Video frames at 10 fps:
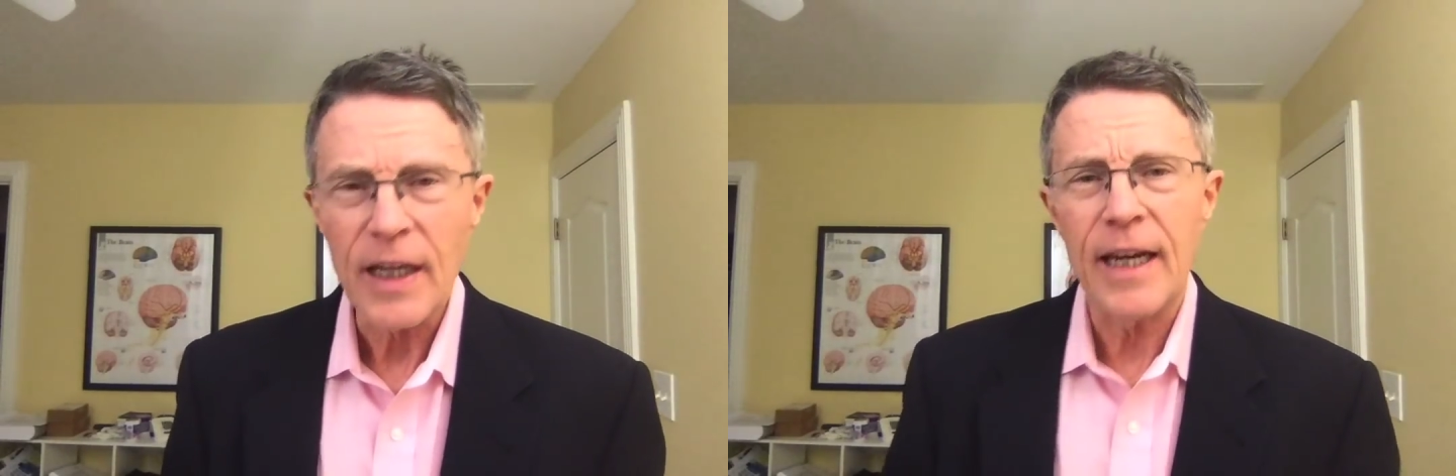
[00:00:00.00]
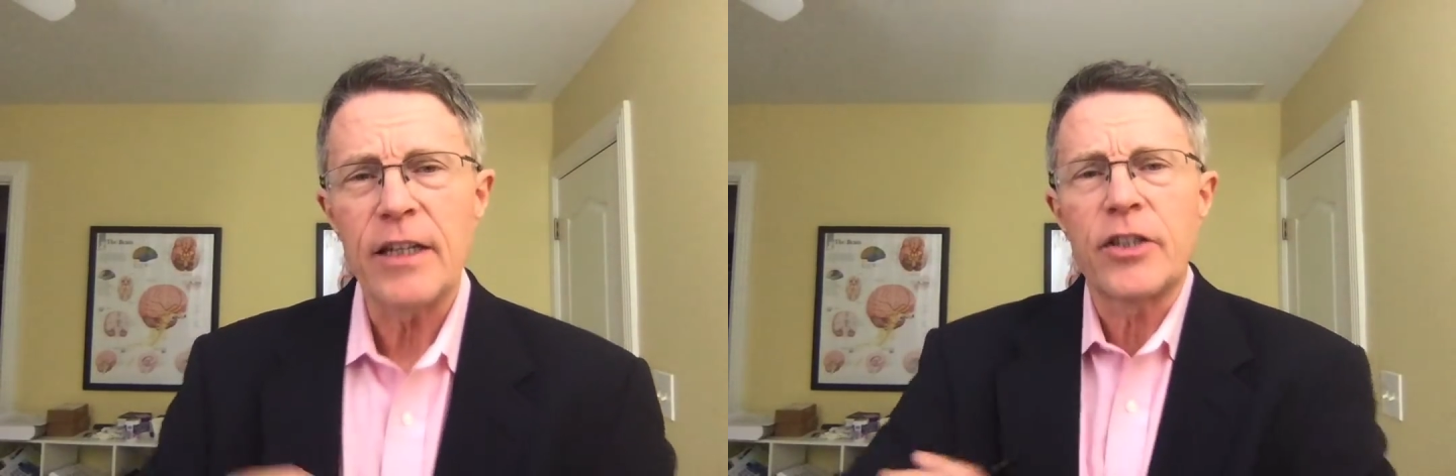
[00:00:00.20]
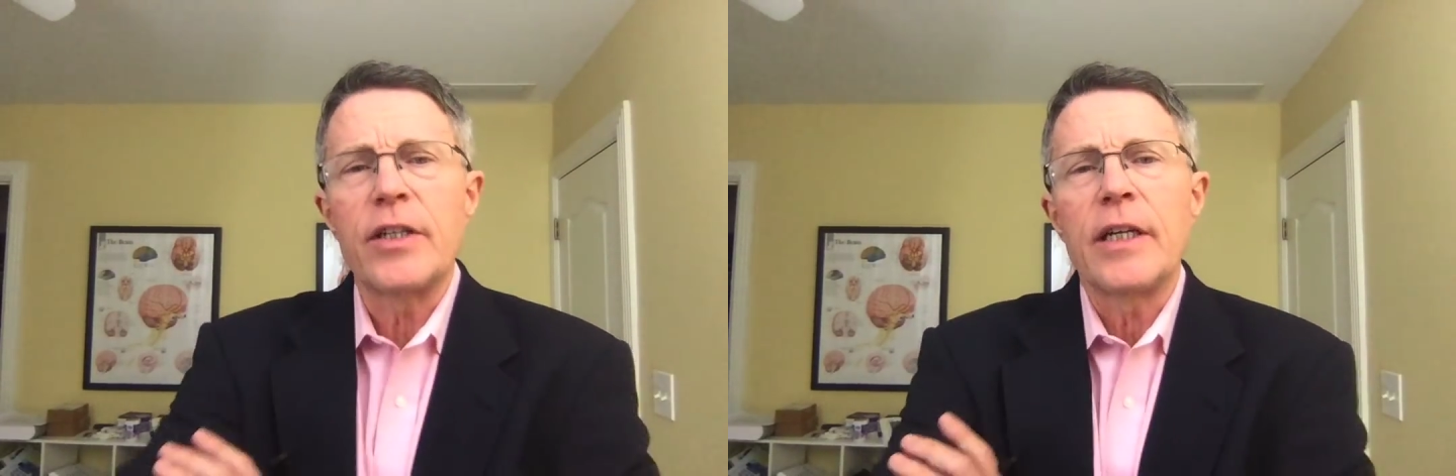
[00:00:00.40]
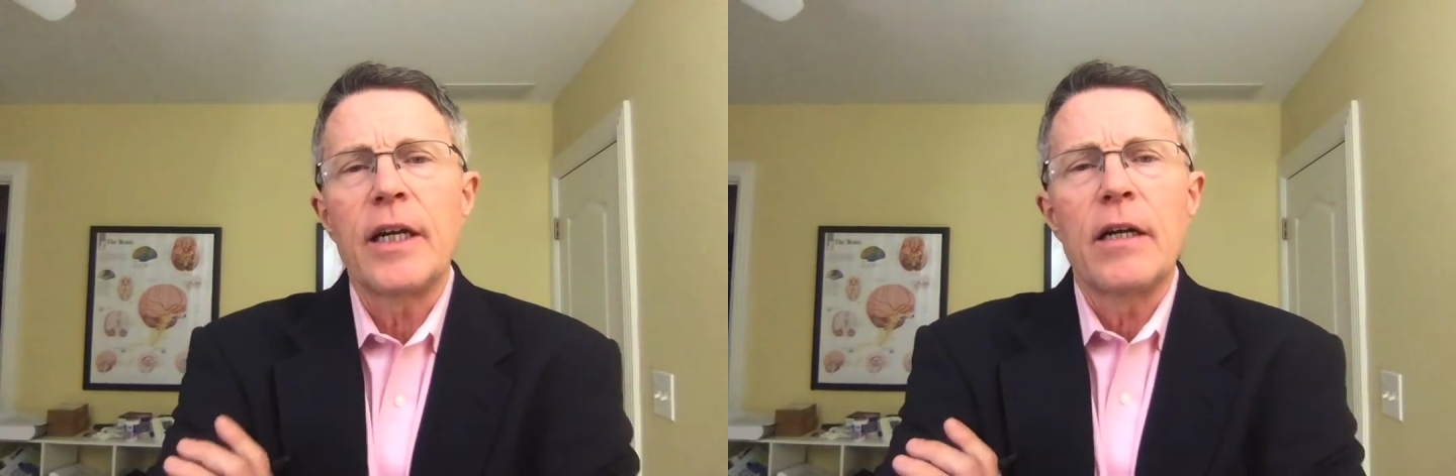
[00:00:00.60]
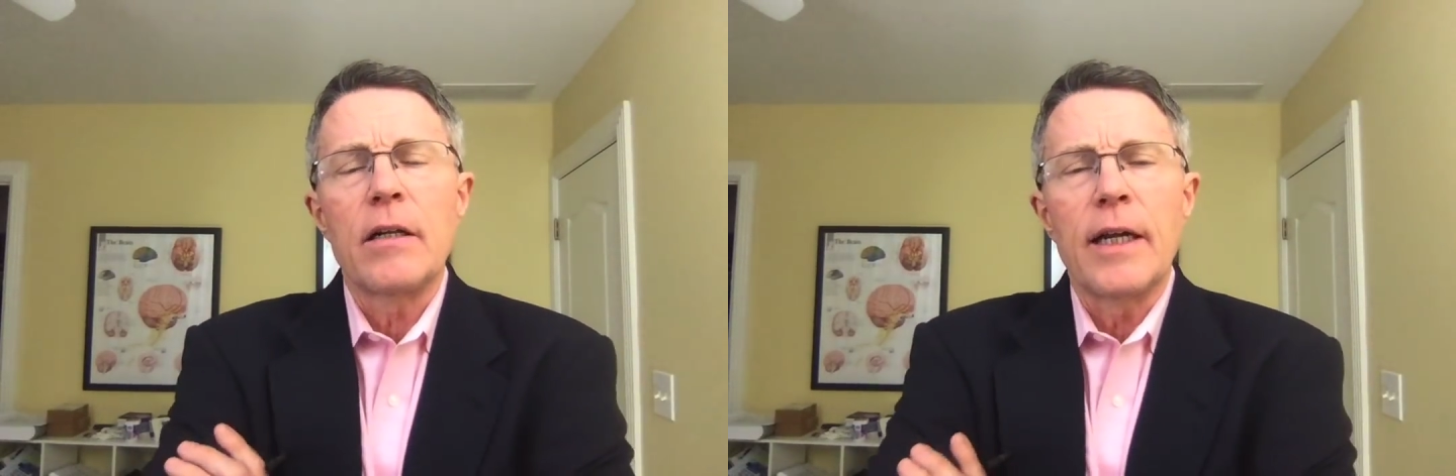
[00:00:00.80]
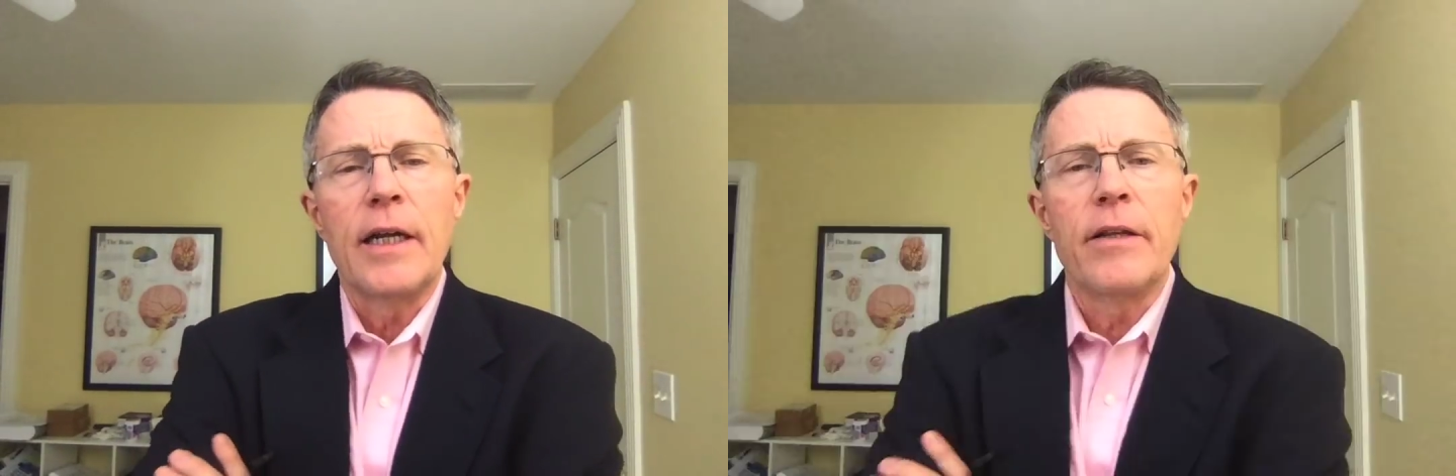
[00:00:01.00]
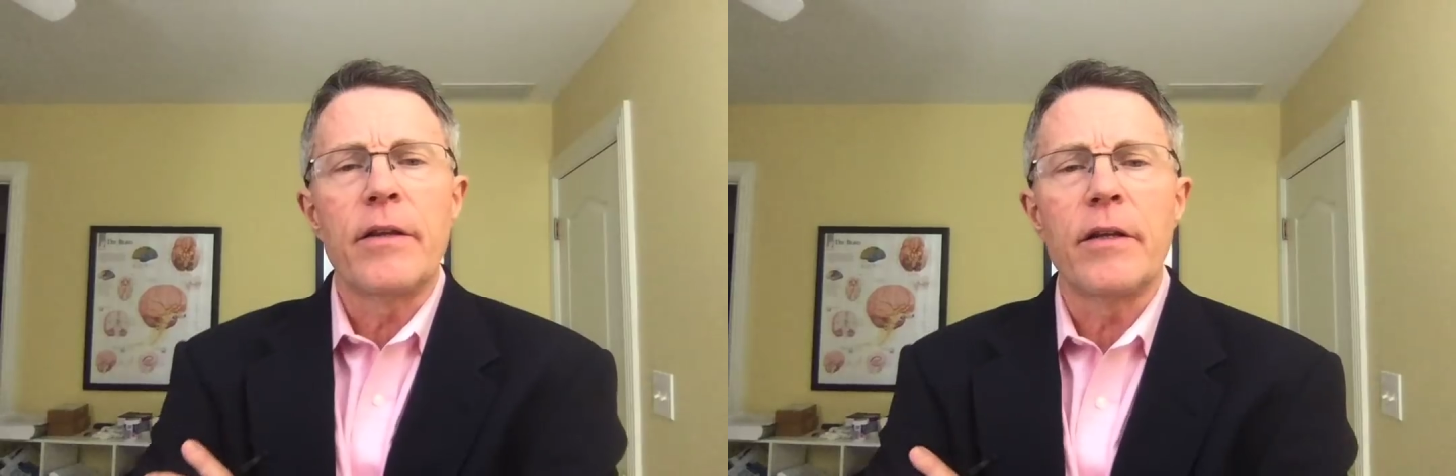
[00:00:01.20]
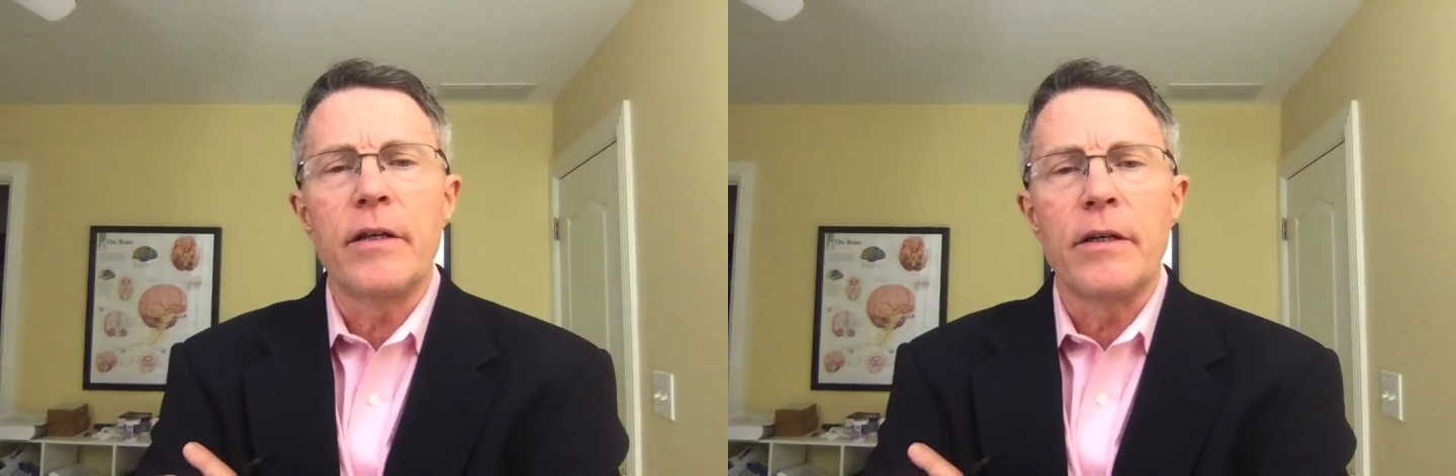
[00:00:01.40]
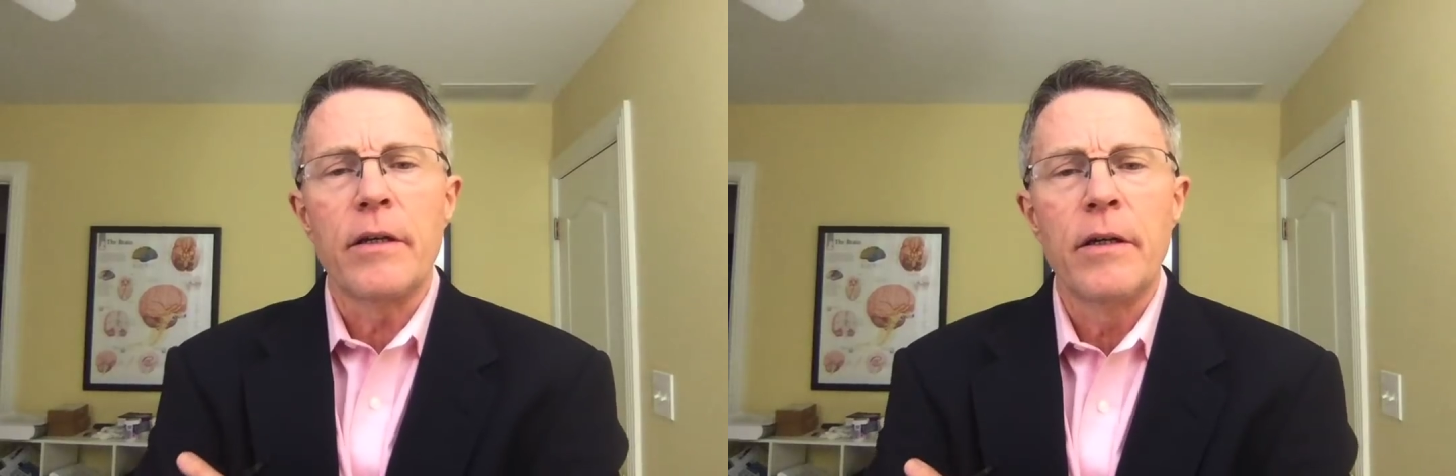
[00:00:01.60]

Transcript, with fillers: HDL and the